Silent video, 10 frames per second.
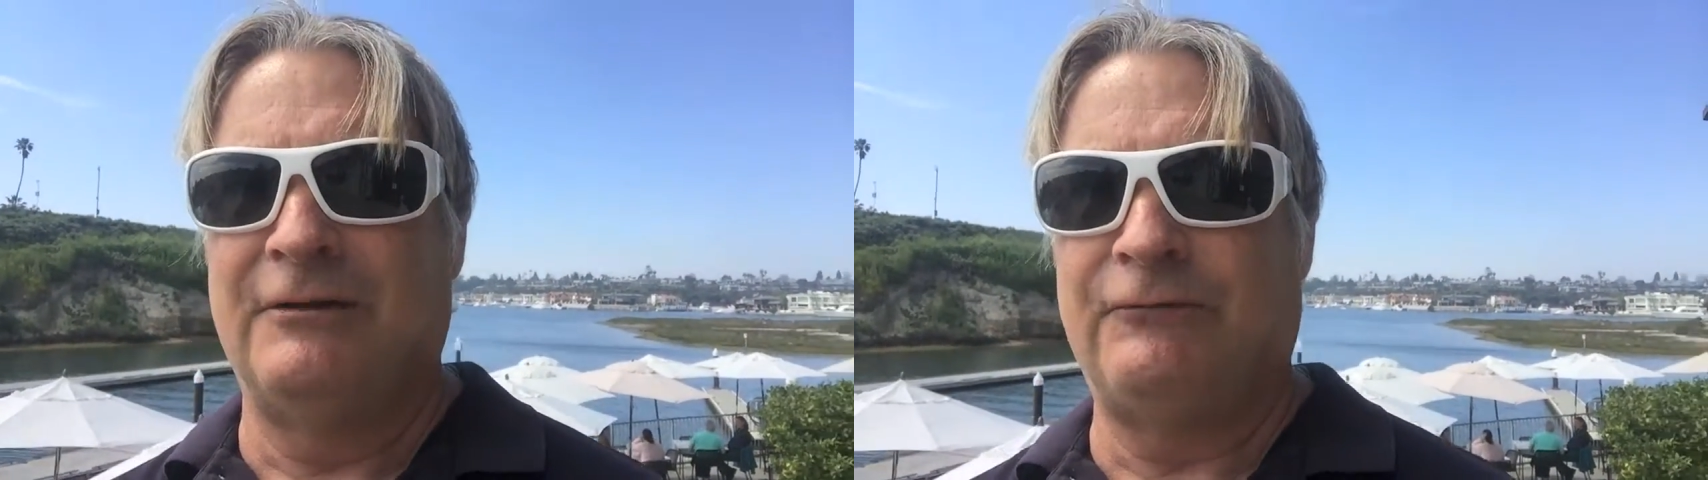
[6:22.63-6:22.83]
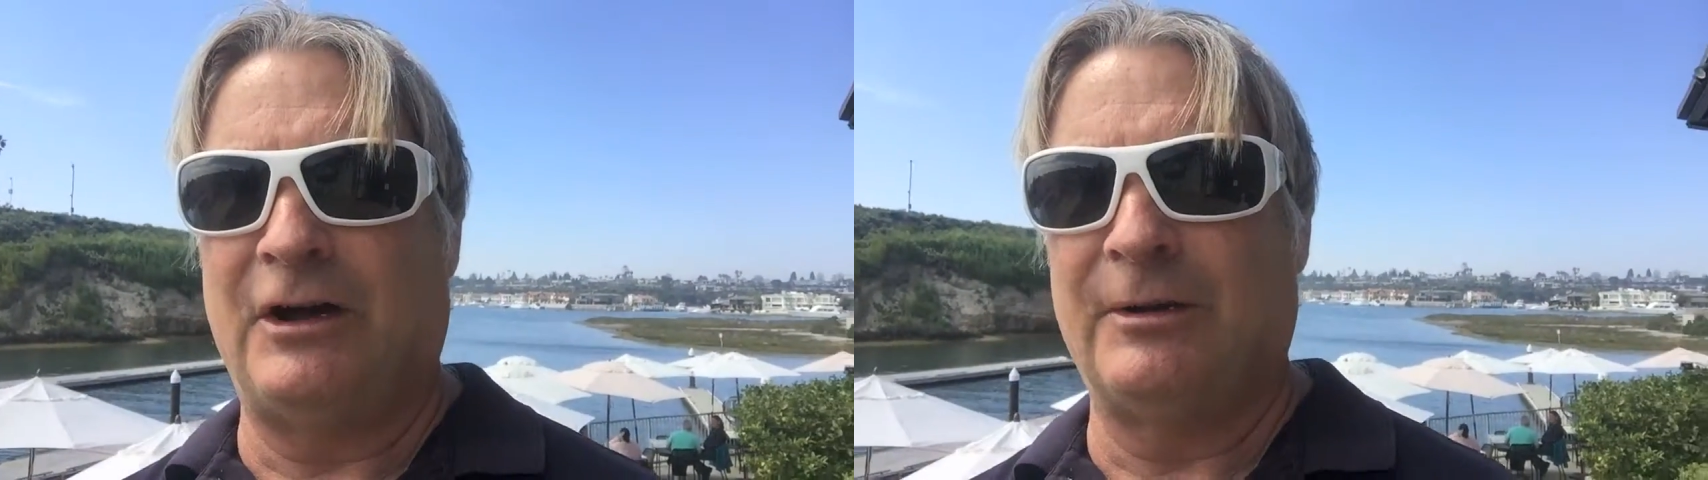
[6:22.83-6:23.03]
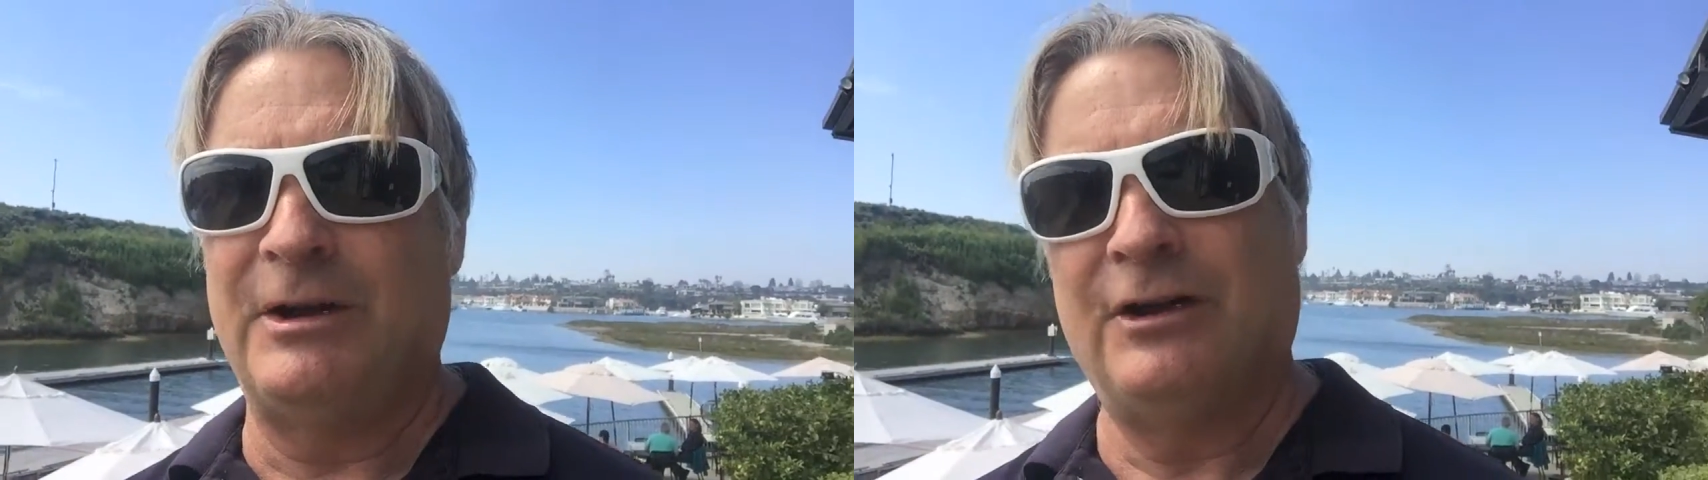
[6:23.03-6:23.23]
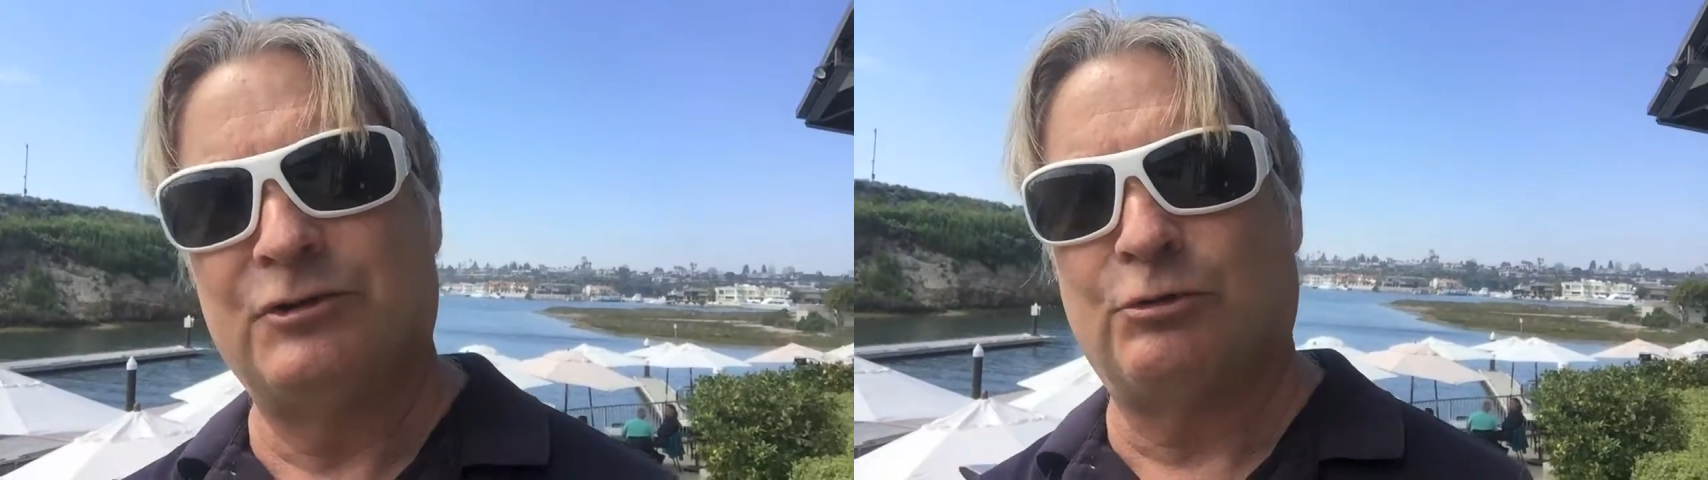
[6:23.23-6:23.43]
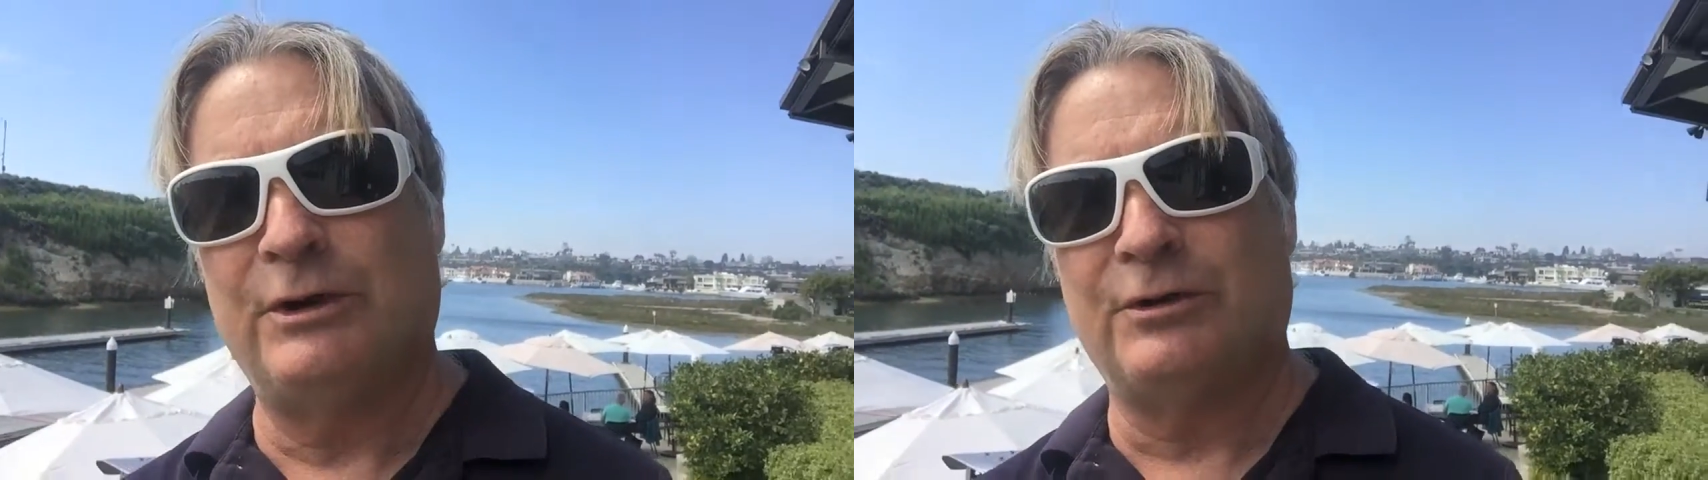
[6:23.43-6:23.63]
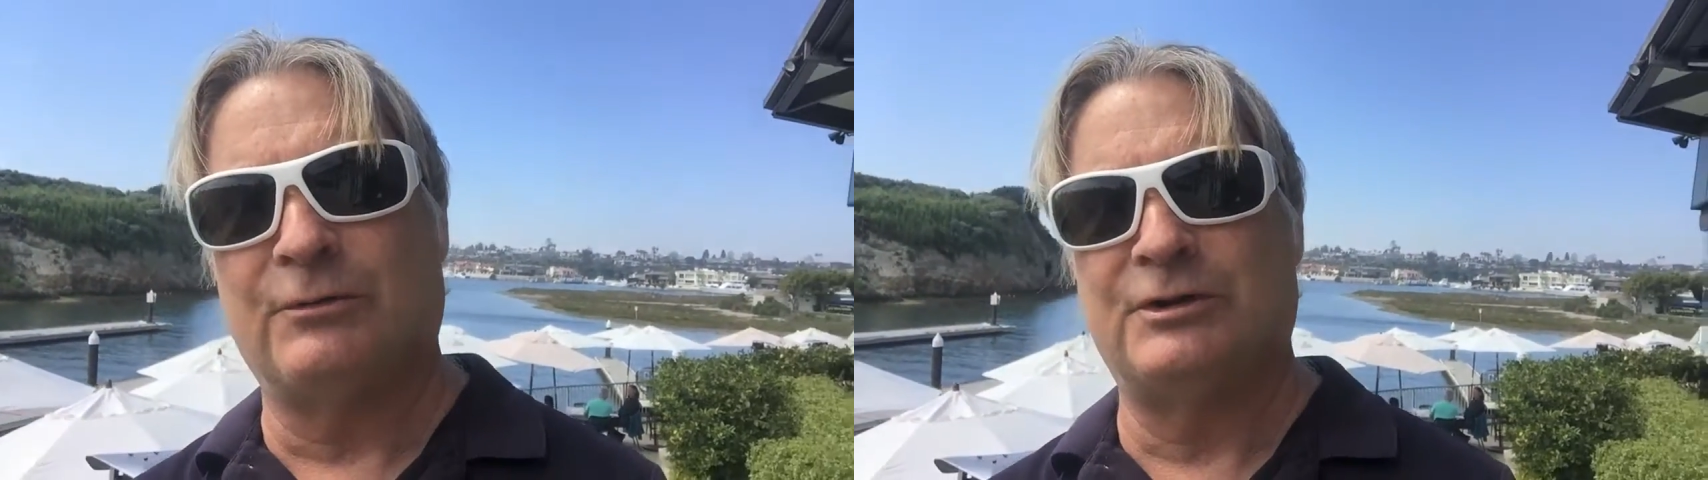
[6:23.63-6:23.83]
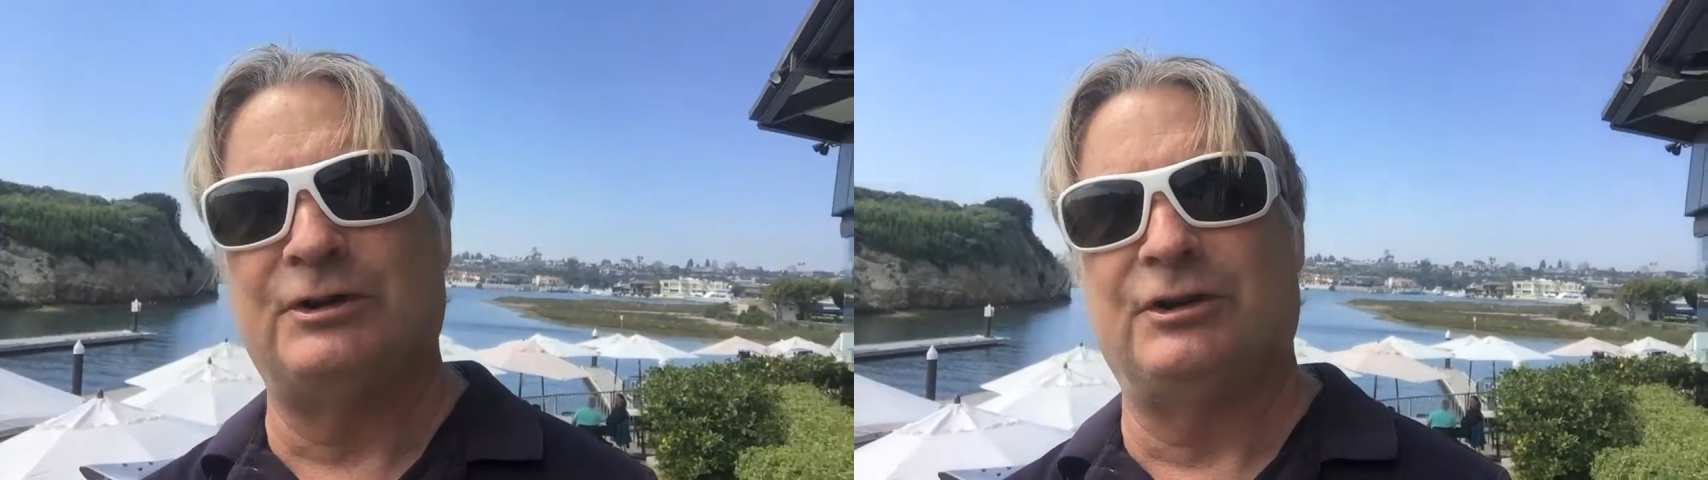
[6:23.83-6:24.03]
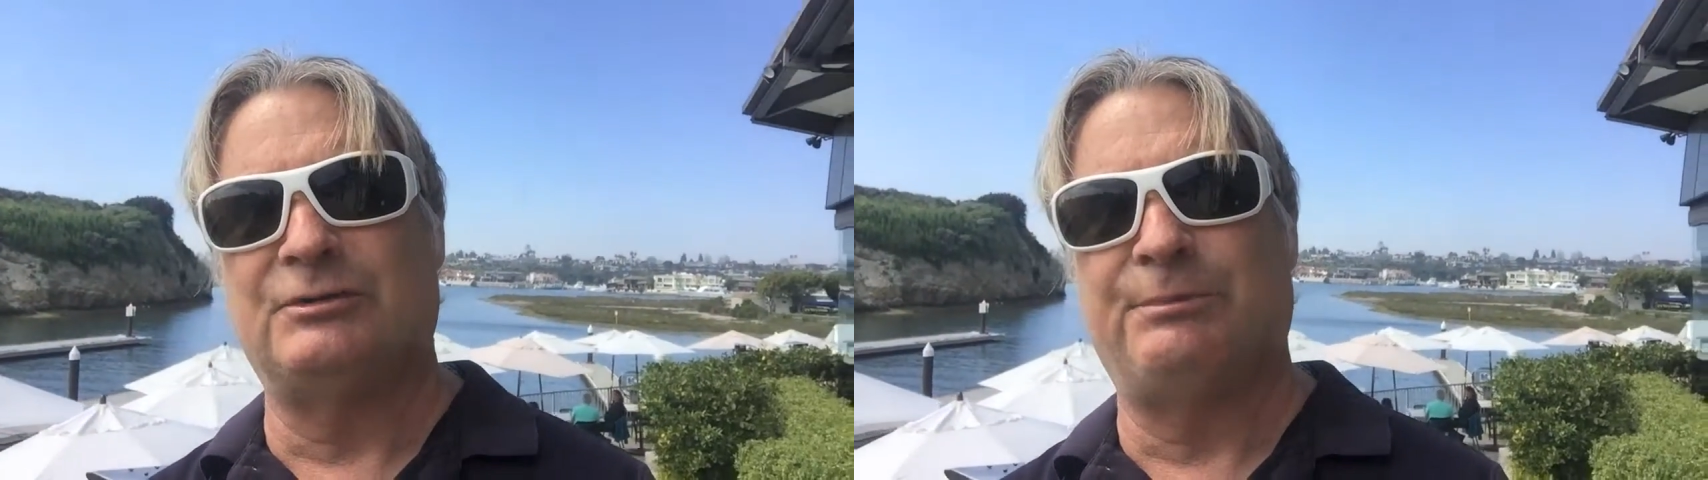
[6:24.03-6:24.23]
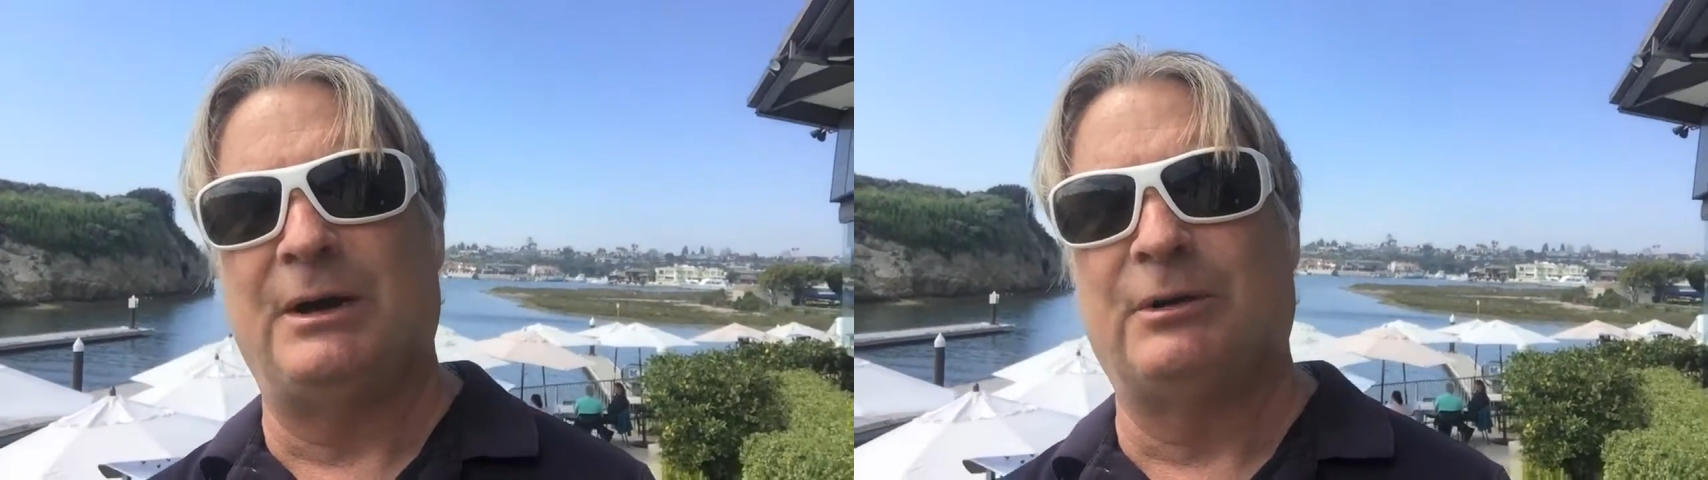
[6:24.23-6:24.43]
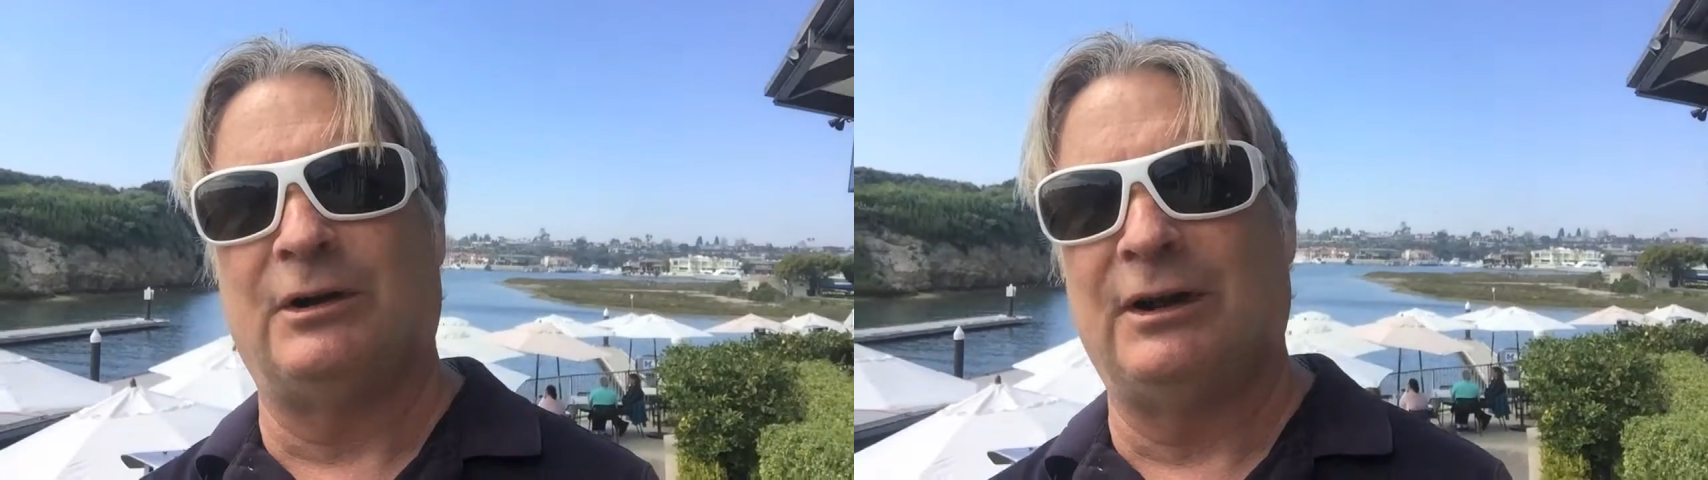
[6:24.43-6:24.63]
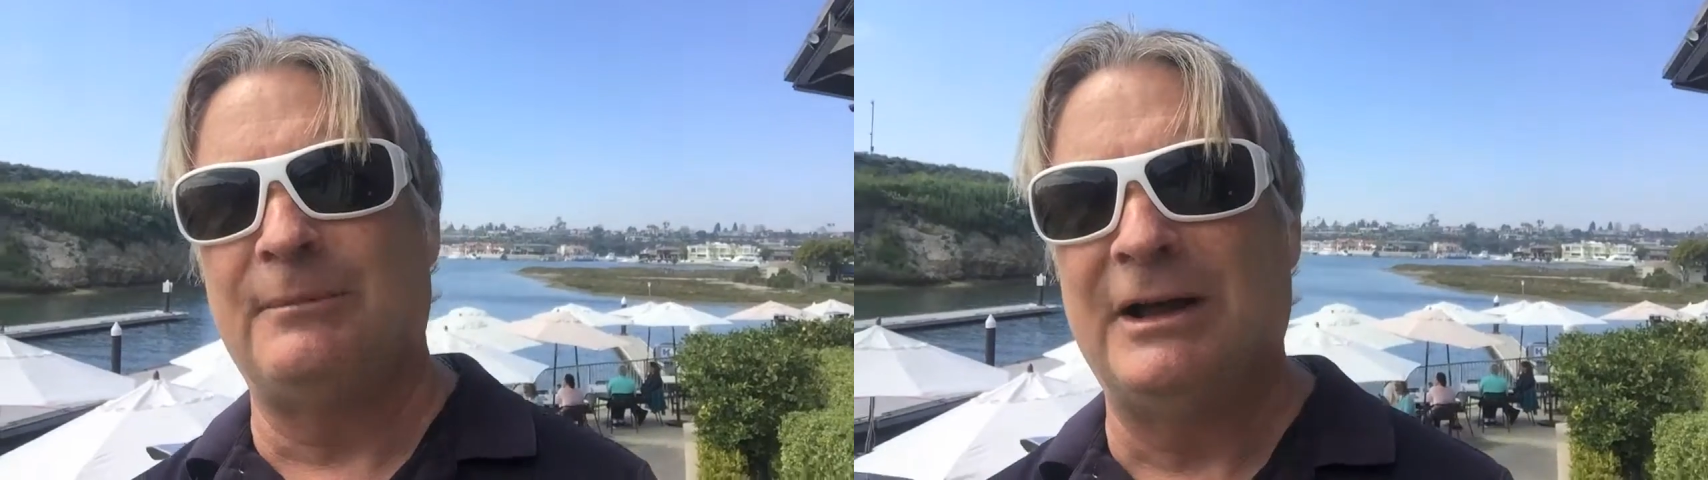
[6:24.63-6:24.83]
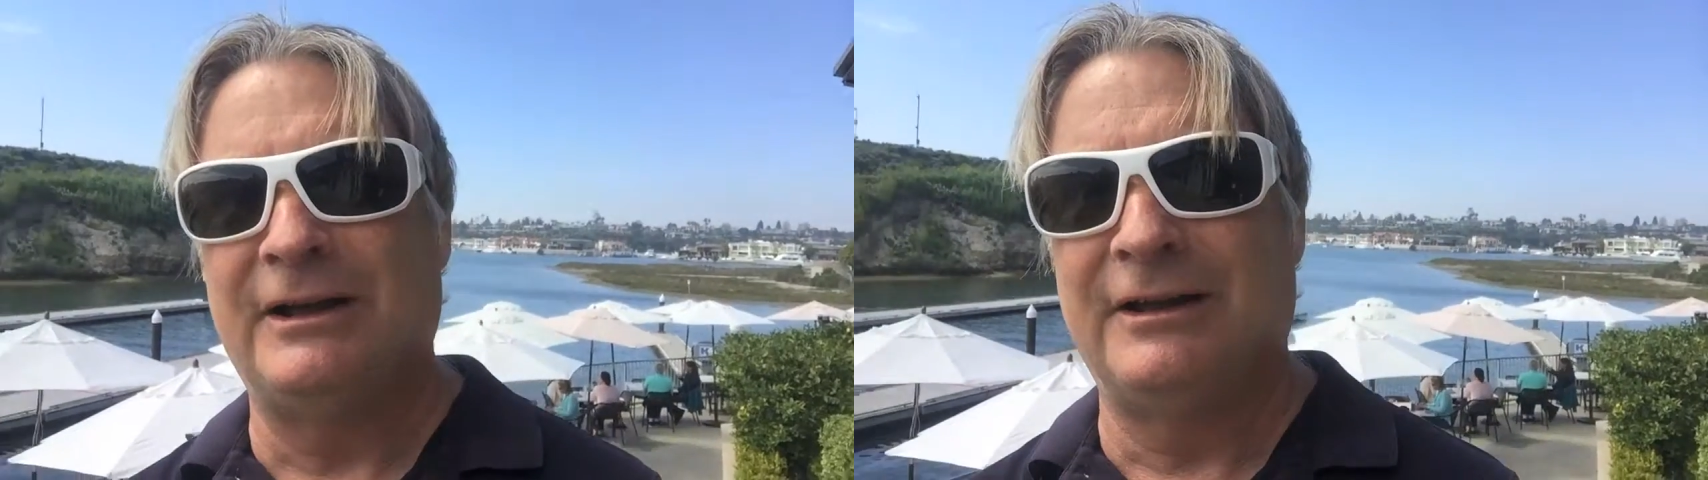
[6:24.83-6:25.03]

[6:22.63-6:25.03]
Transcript: Follow me on Twitter, which is Pub Club.